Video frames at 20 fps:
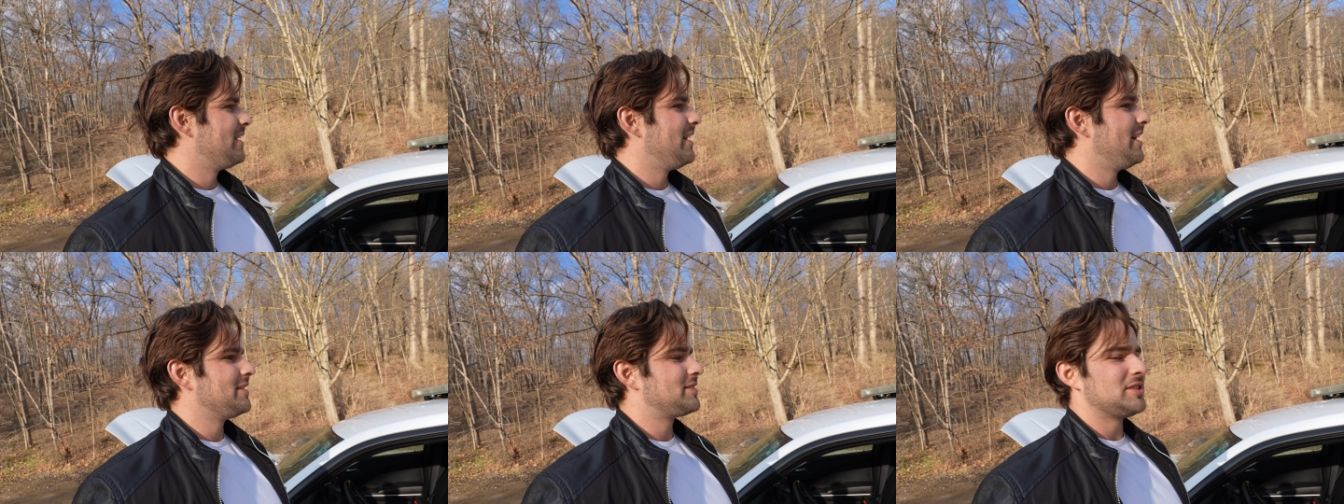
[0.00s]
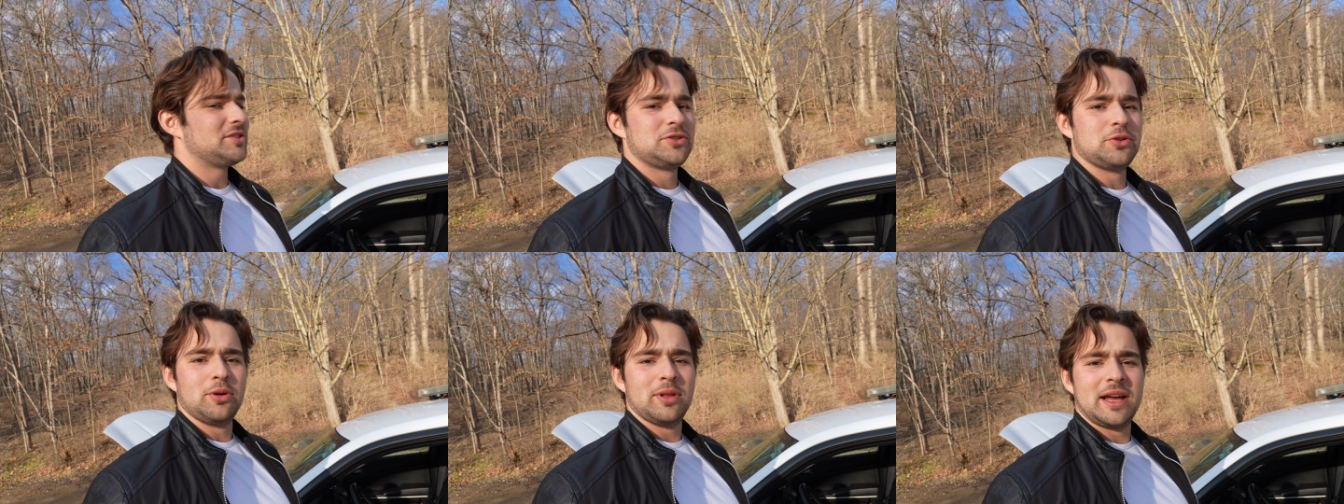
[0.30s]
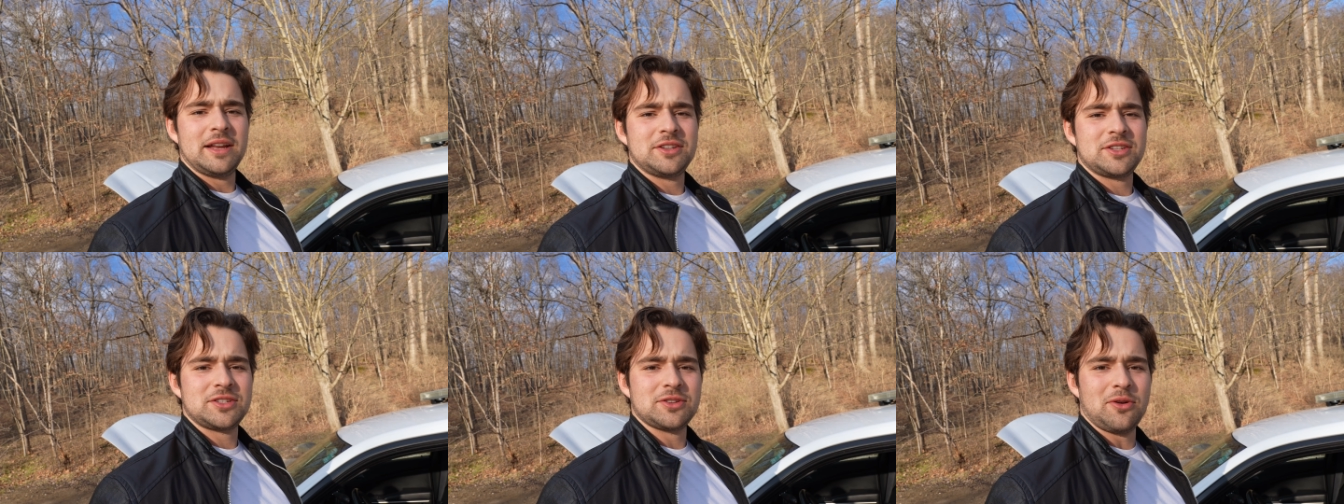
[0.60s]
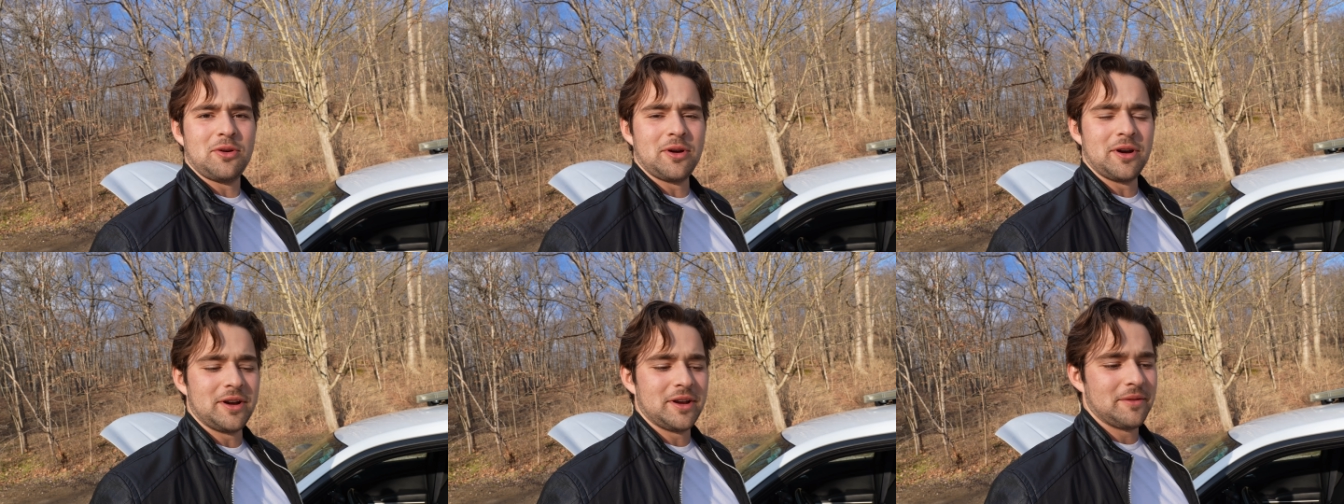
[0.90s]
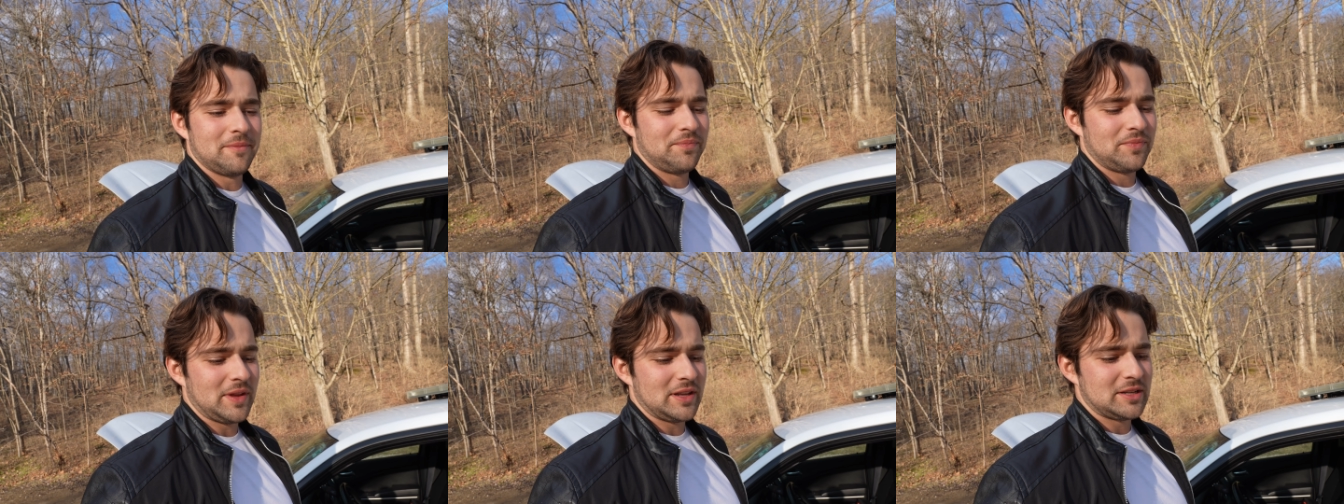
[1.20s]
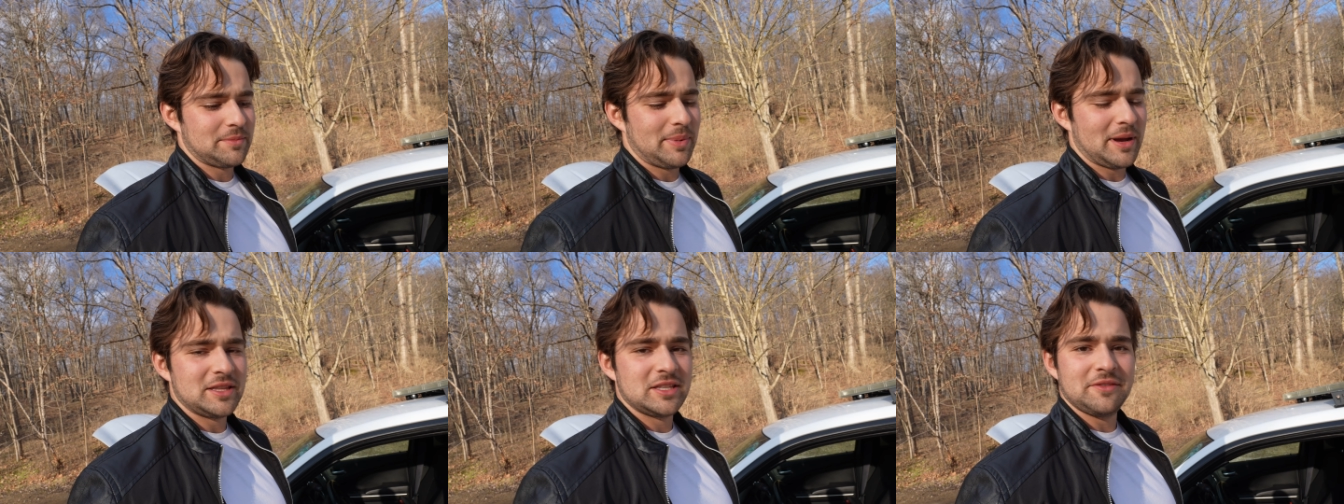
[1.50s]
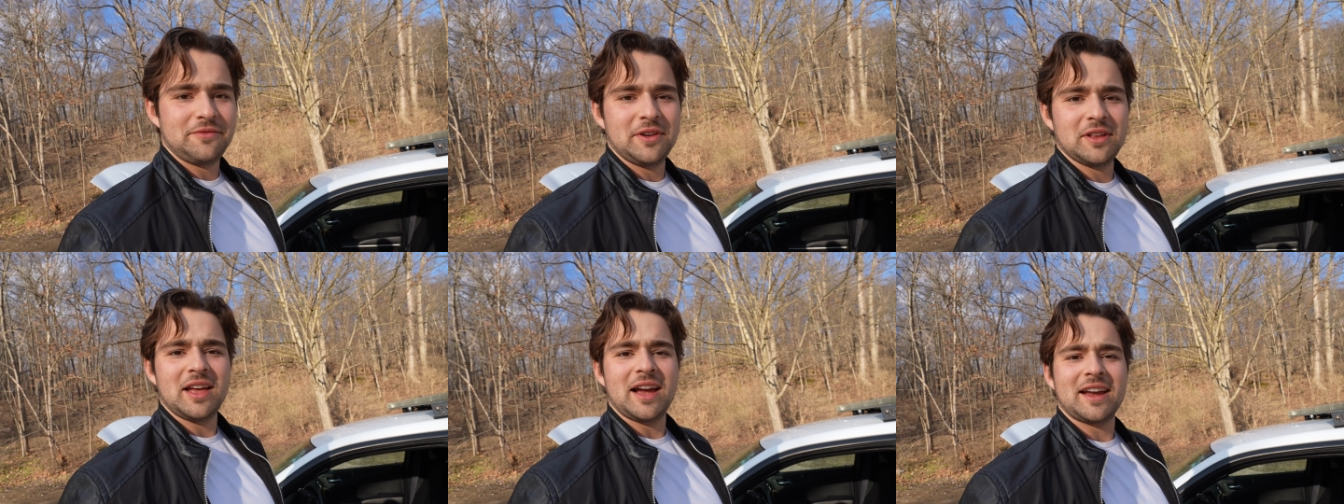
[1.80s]
It's a dual-edged sword. It depends
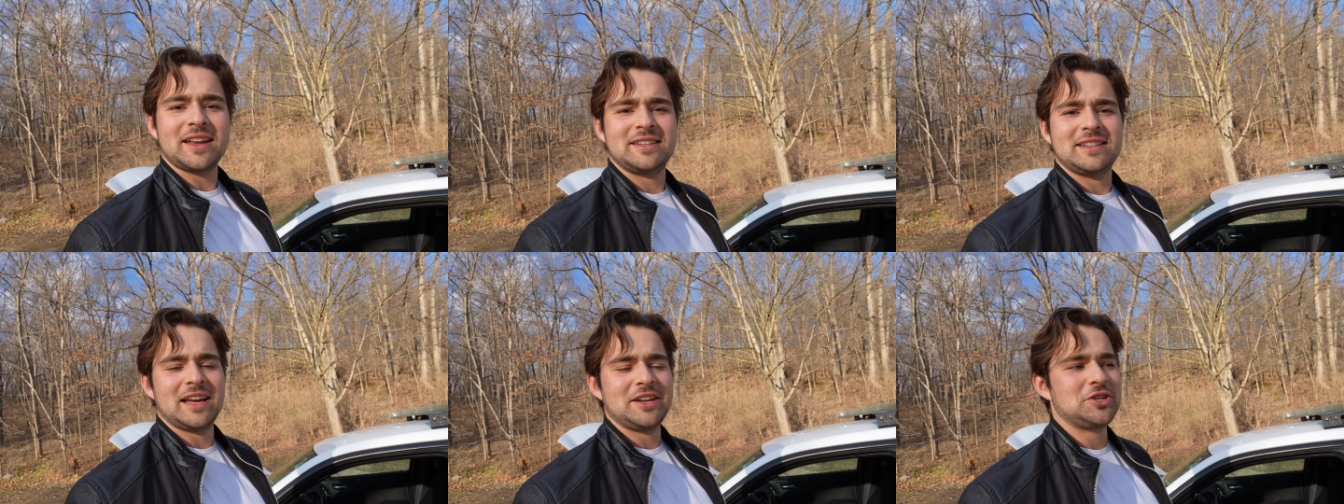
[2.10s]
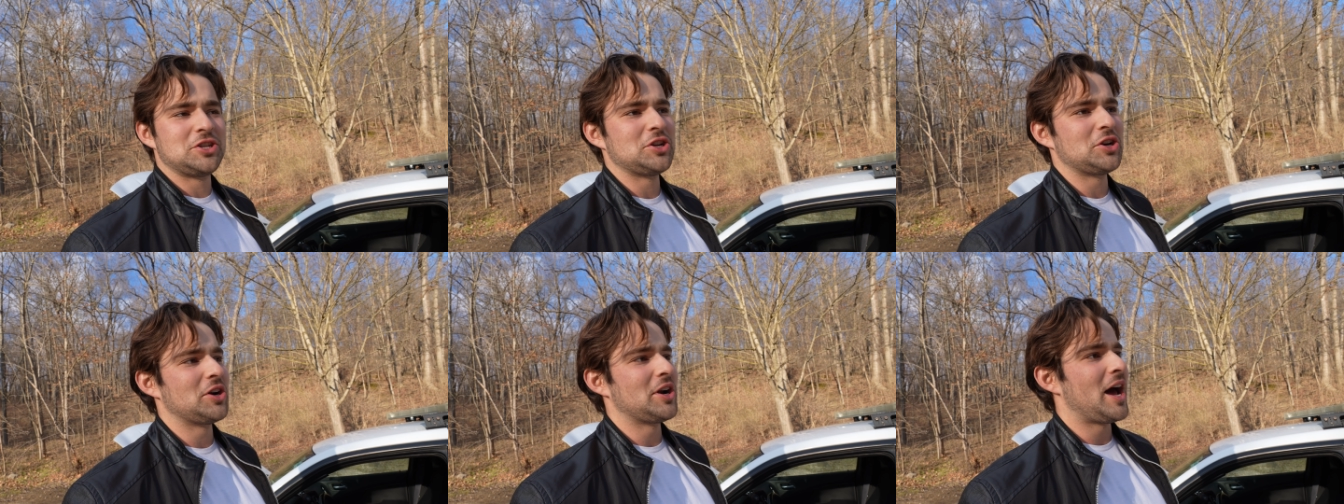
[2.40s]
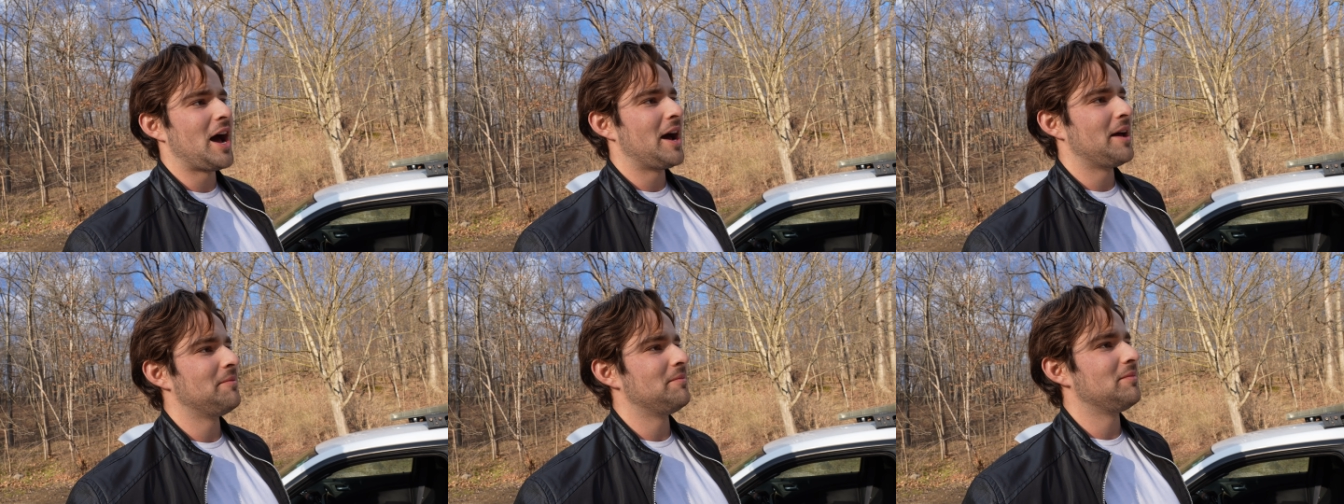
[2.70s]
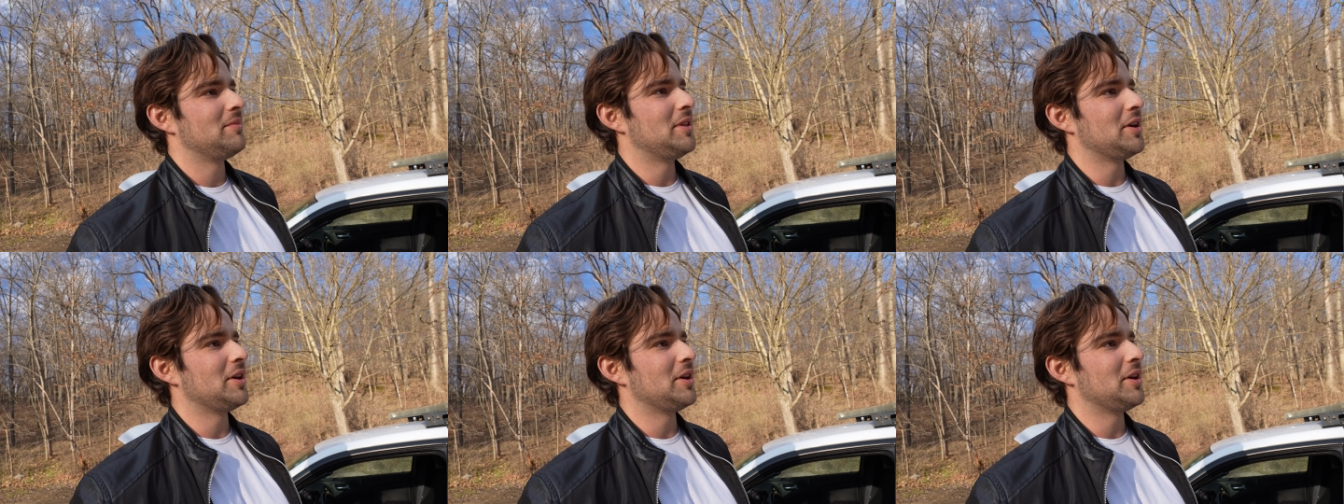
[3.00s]
if you like attention or not.